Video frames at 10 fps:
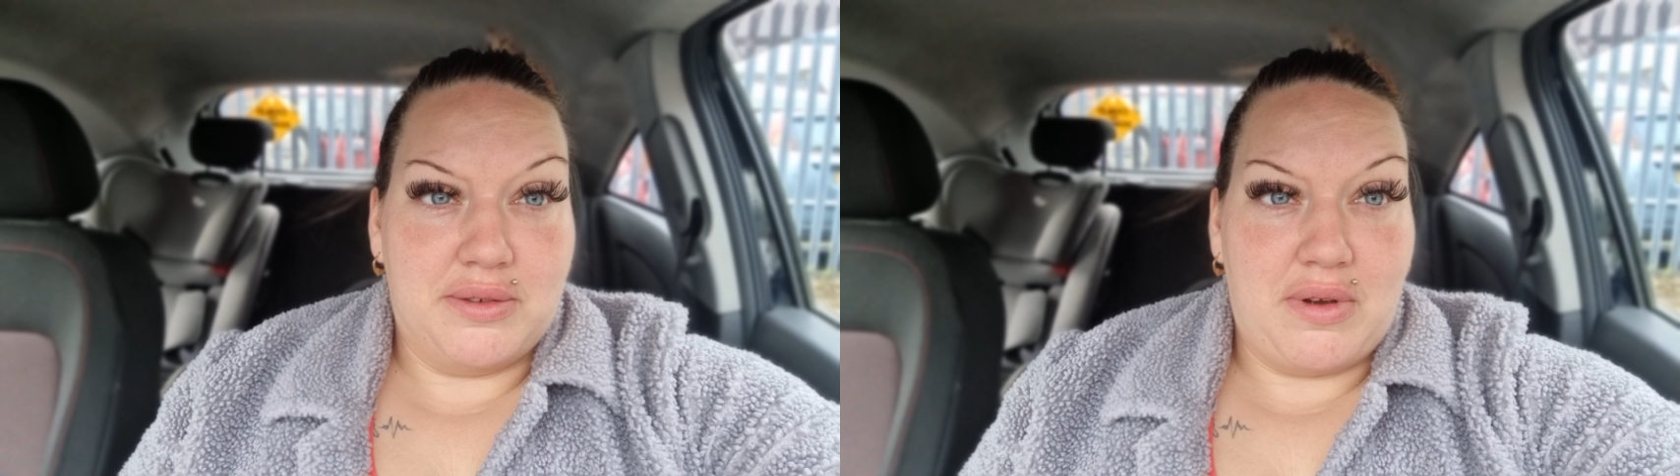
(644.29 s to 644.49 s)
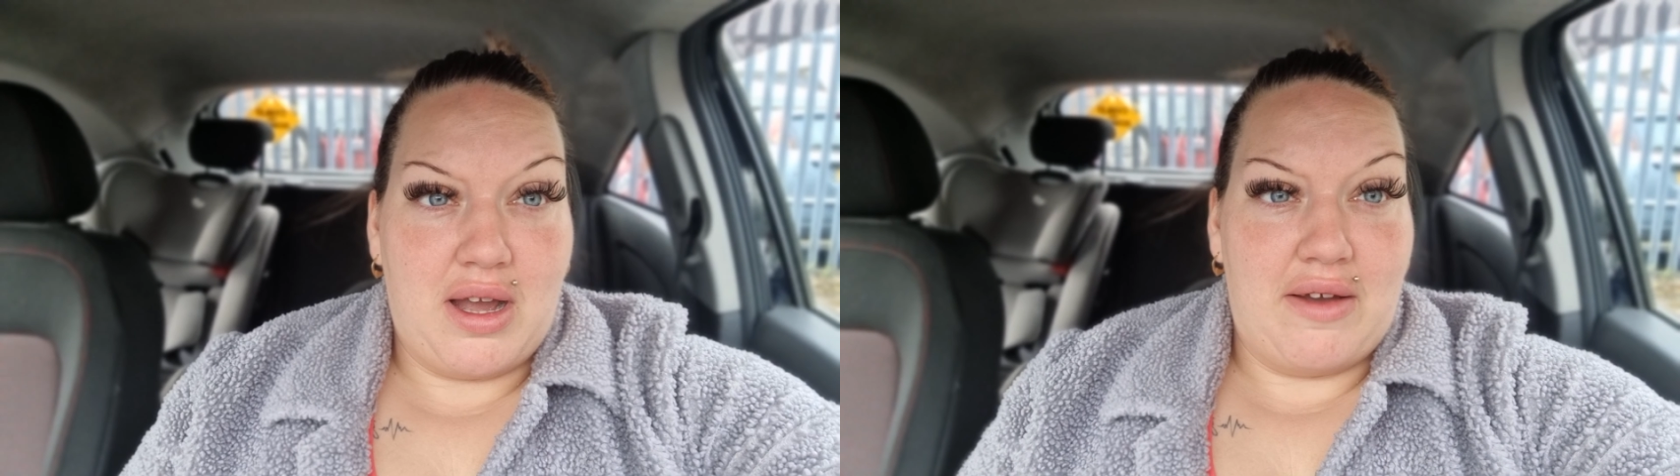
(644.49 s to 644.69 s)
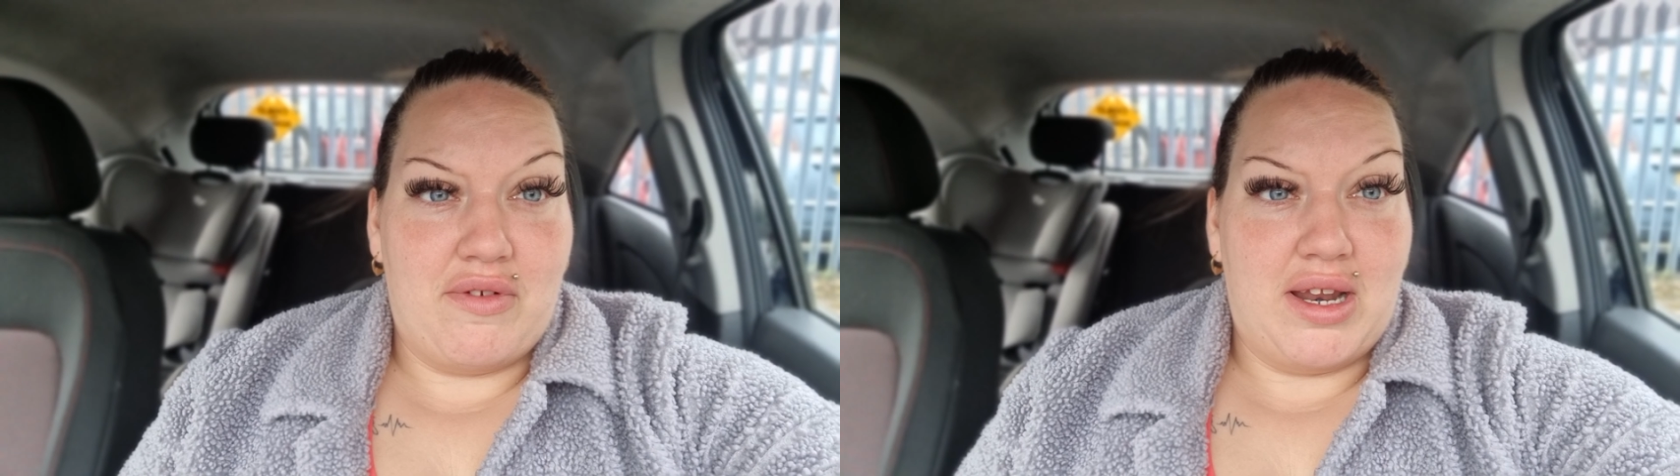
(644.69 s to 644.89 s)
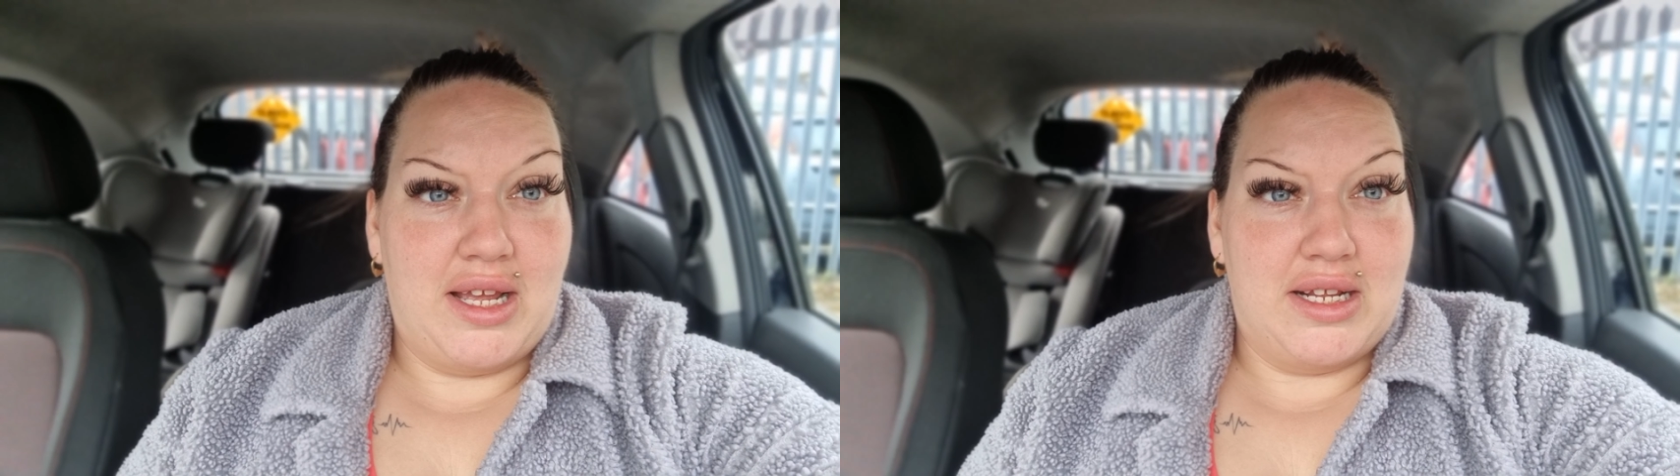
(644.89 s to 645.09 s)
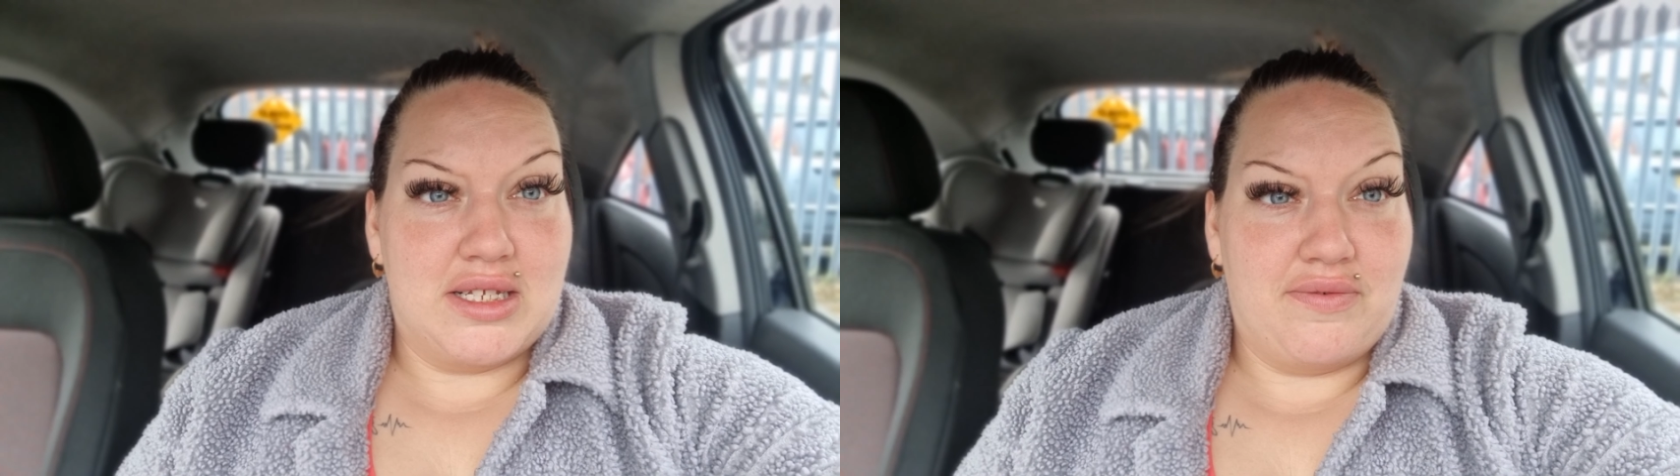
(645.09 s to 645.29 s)
I haven't
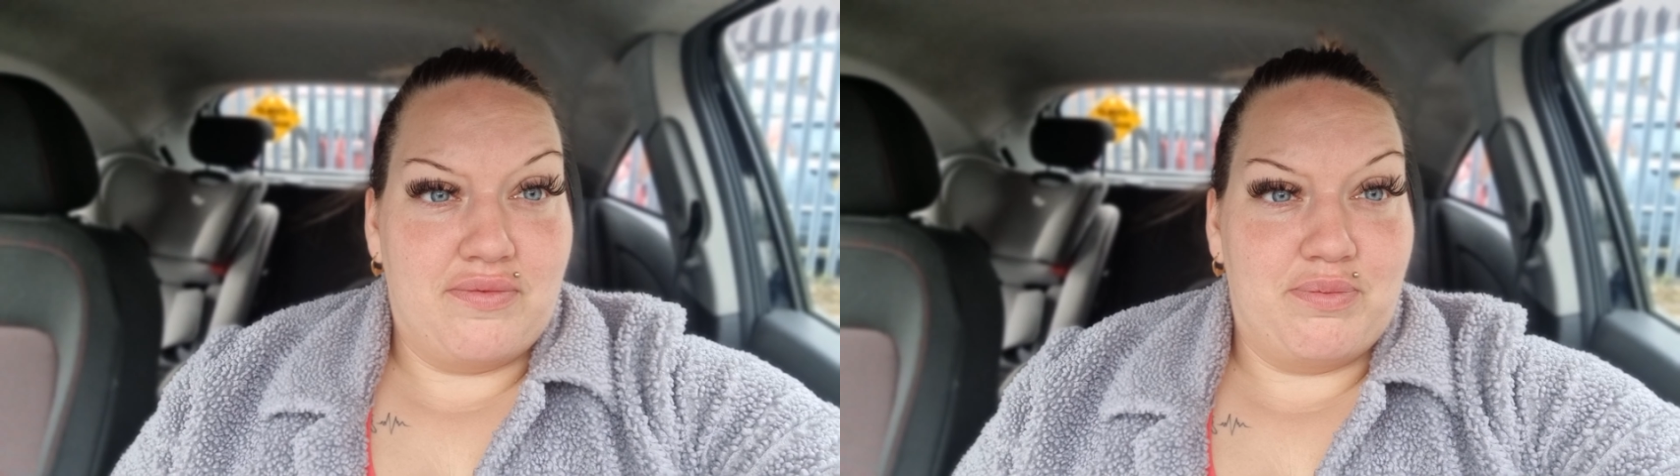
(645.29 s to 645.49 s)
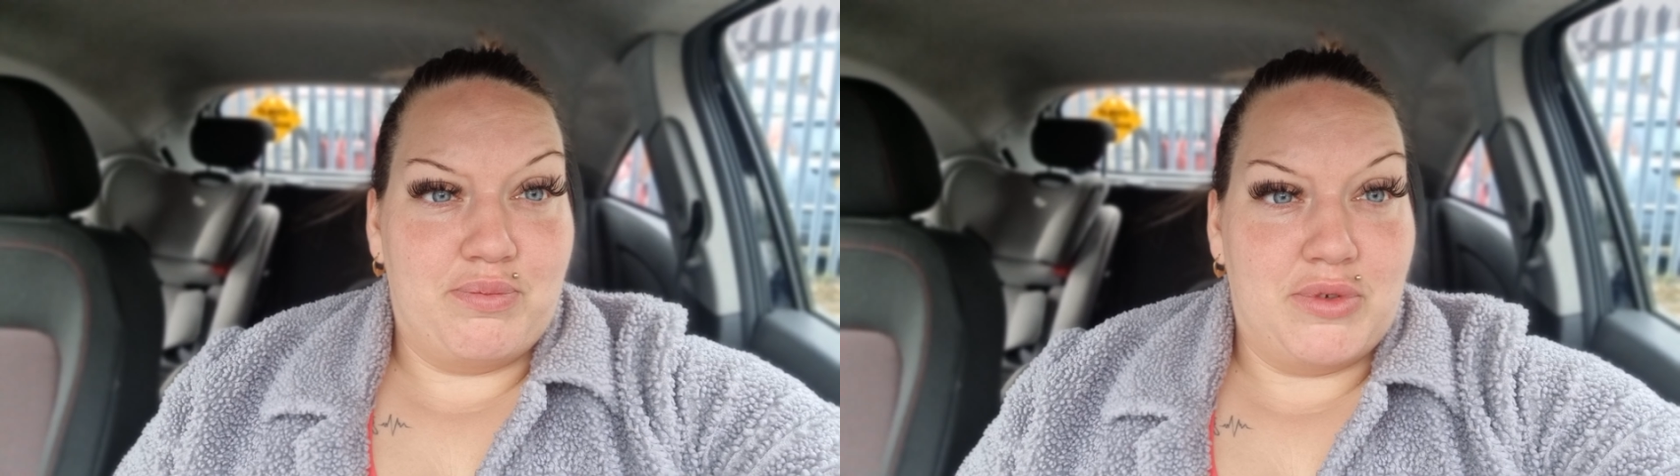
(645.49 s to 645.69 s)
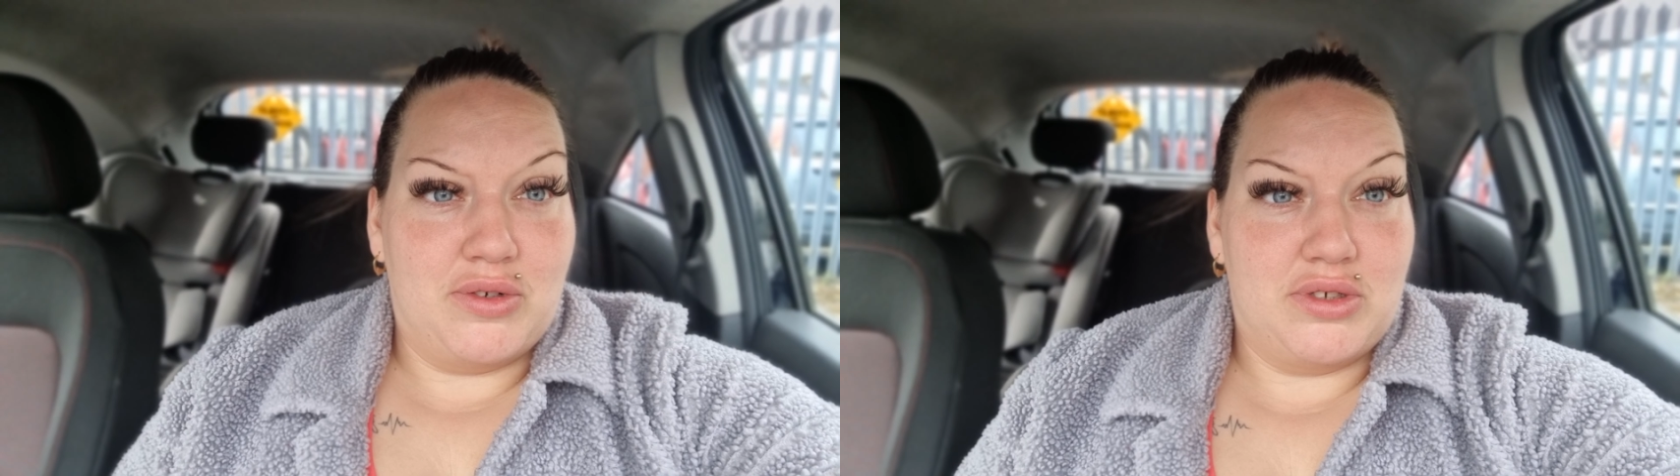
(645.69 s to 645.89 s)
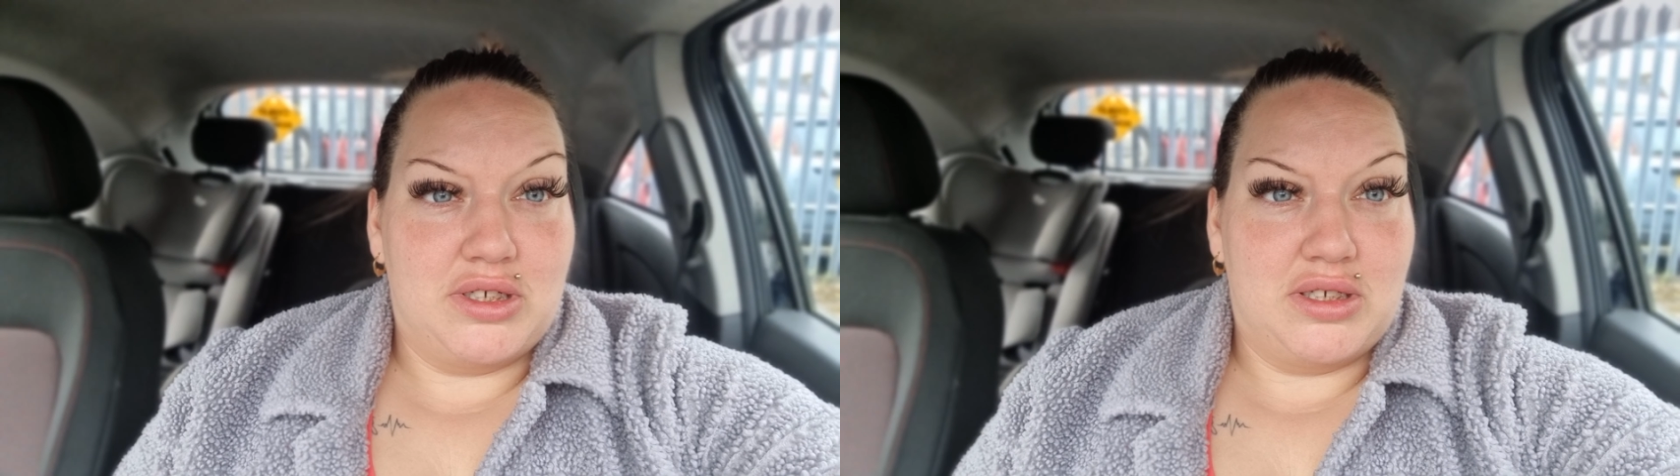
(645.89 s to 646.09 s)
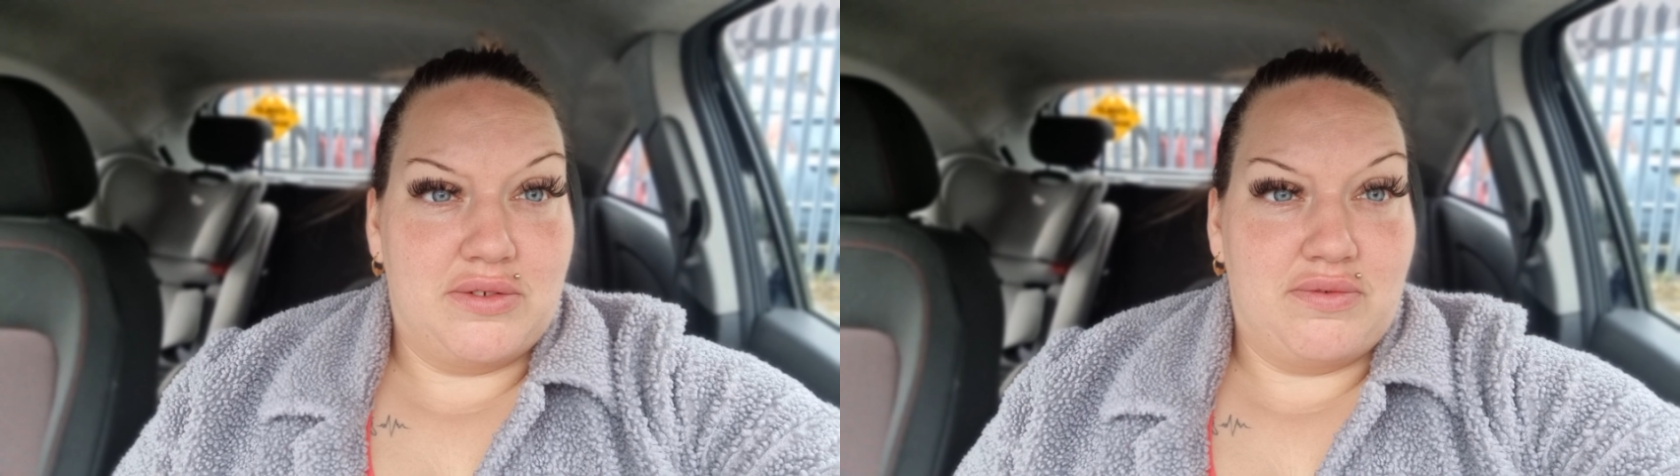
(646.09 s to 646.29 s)
eaten much